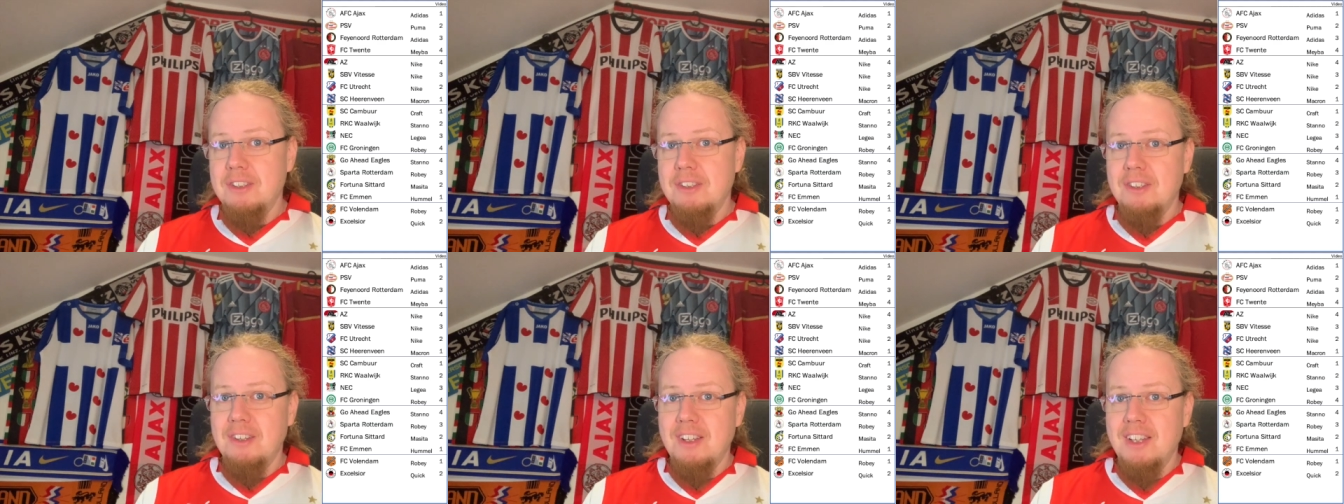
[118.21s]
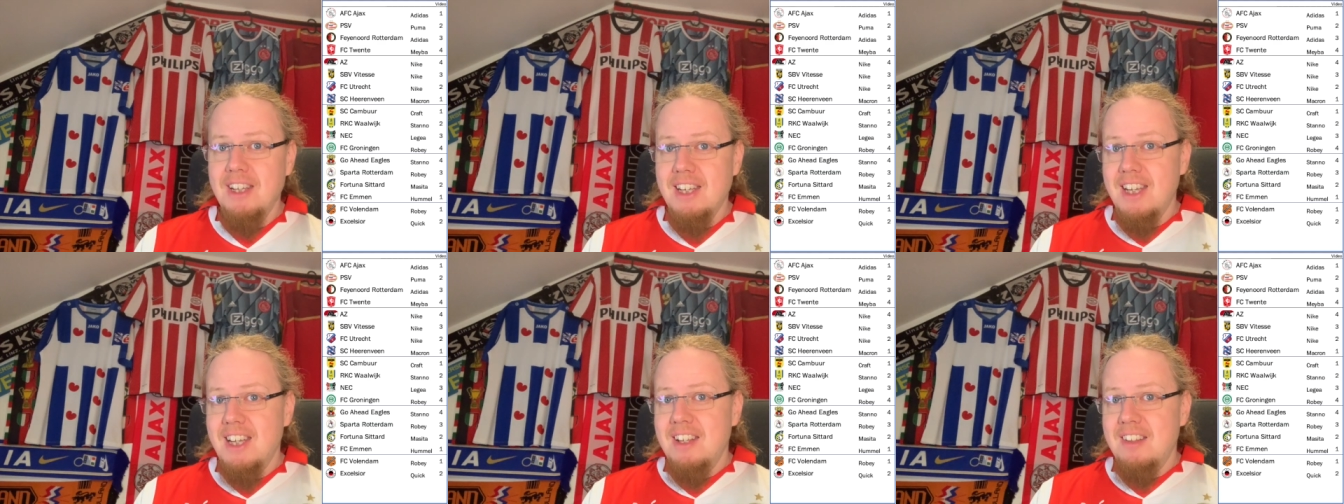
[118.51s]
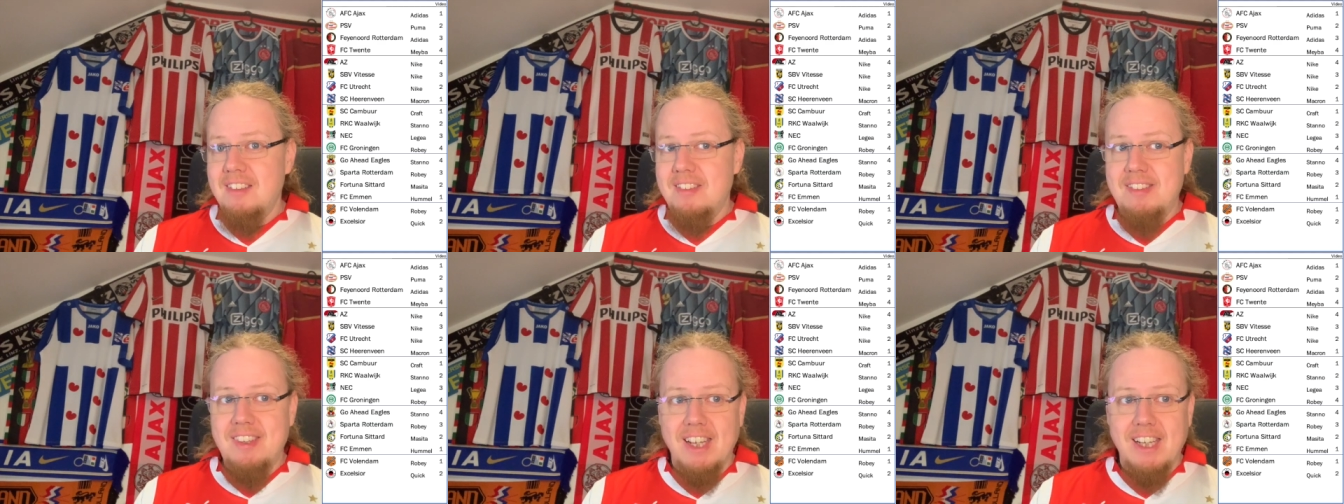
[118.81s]
the
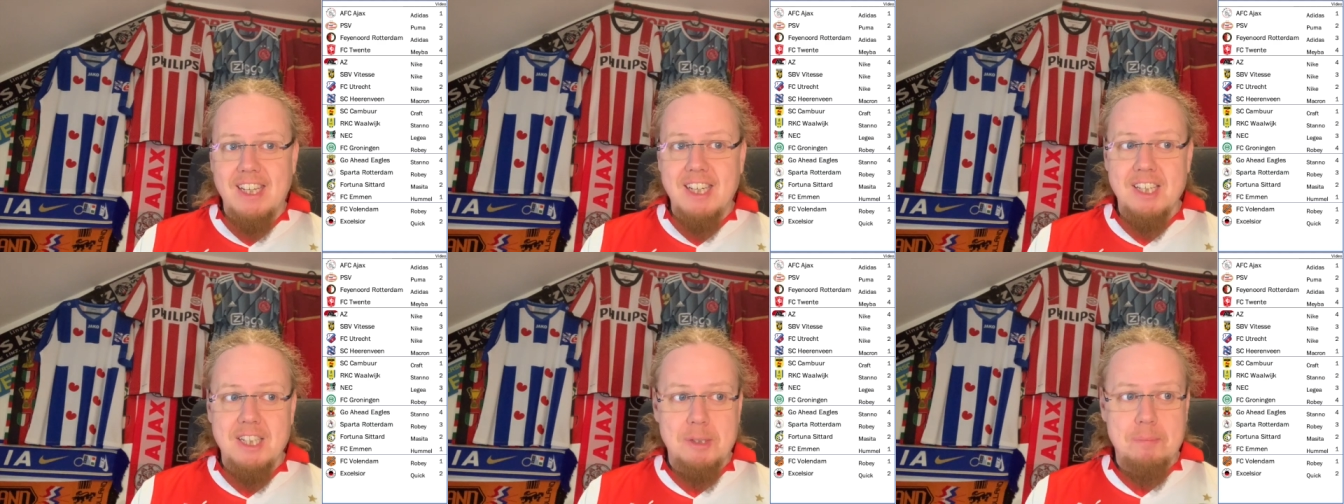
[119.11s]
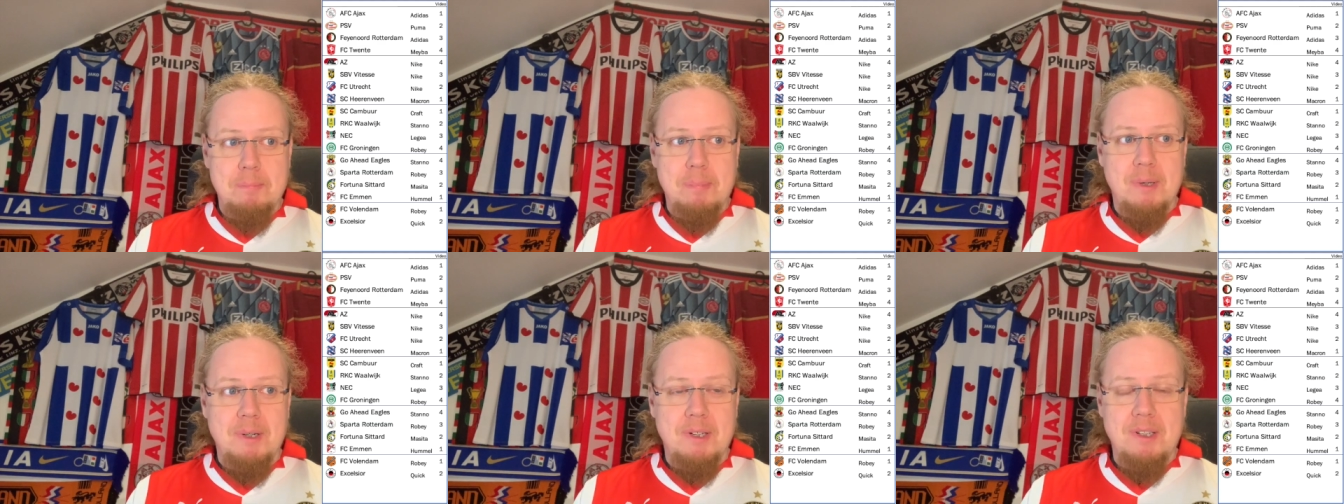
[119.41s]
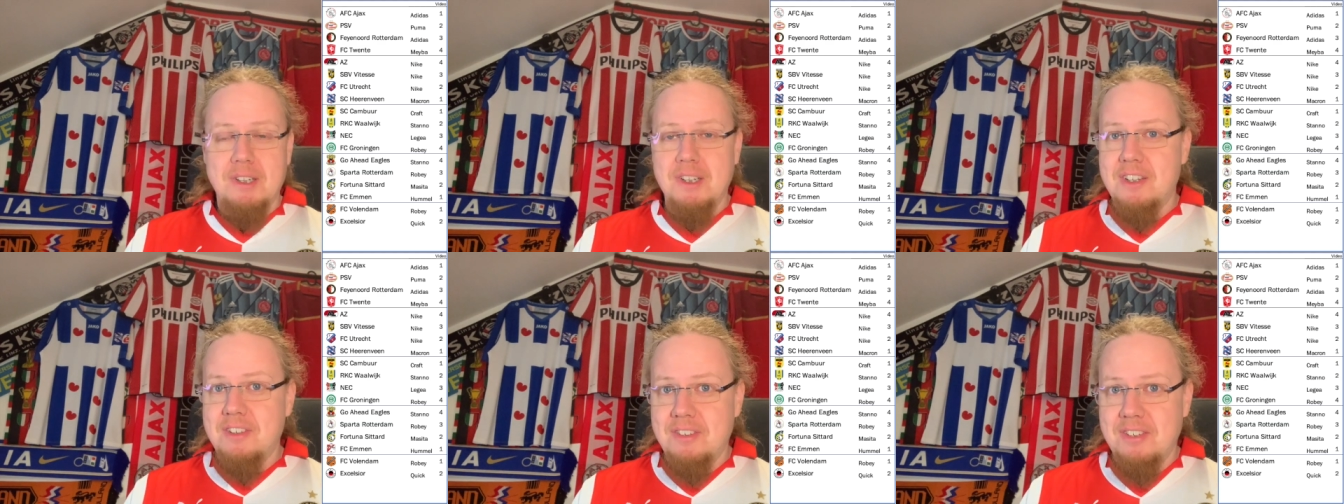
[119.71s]
second
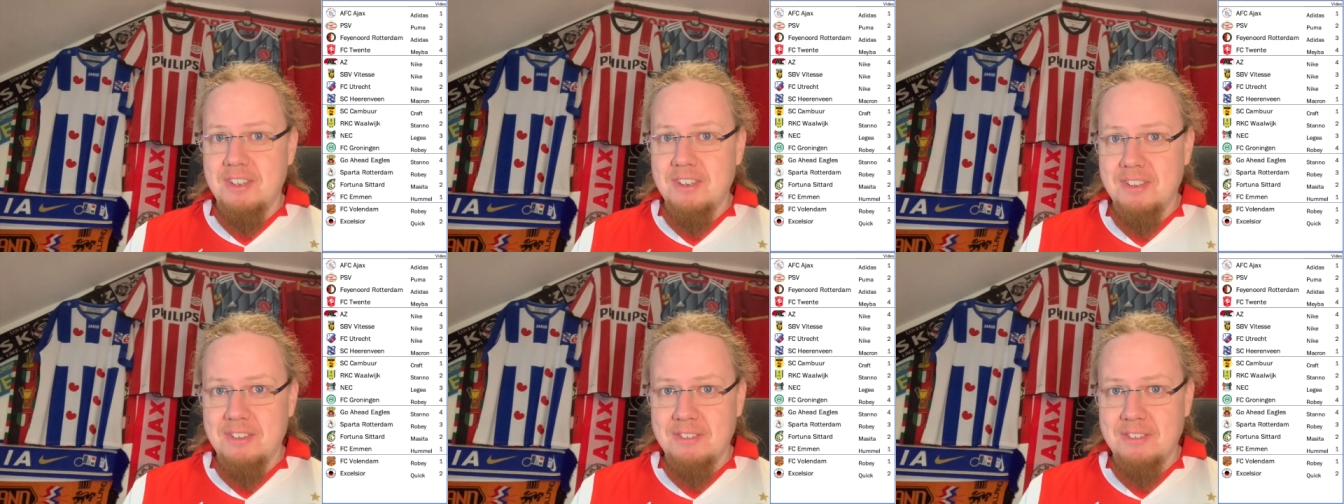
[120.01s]
part,